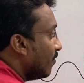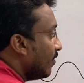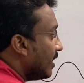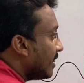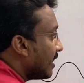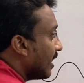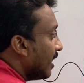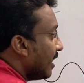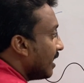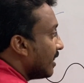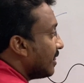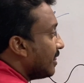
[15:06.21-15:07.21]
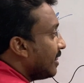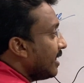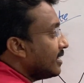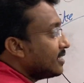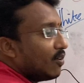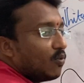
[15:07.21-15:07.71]
with
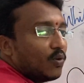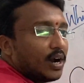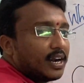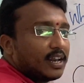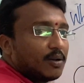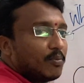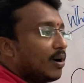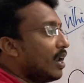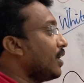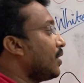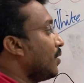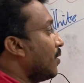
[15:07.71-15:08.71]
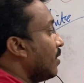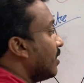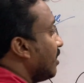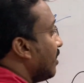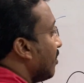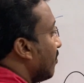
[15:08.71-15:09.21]
this water molecule.
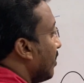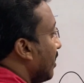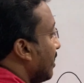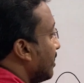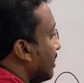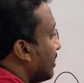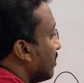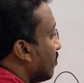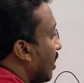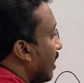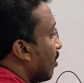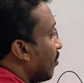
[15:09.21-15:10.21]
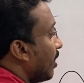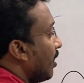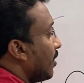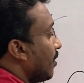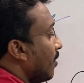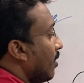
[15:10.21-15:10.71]
Then you feel this is water
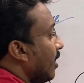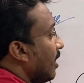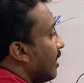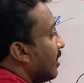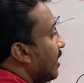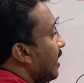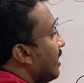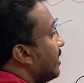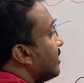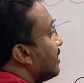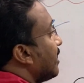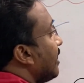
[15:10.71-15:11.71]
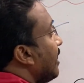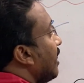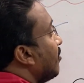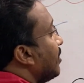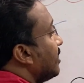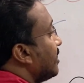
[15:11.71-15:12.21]
molecule, then it is
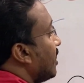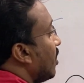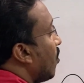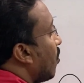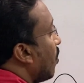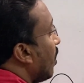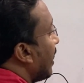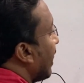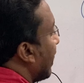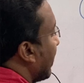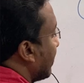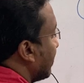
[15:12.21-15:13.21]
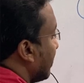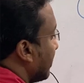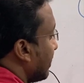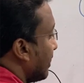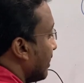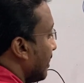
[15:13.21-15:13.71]
re-emits in all directions.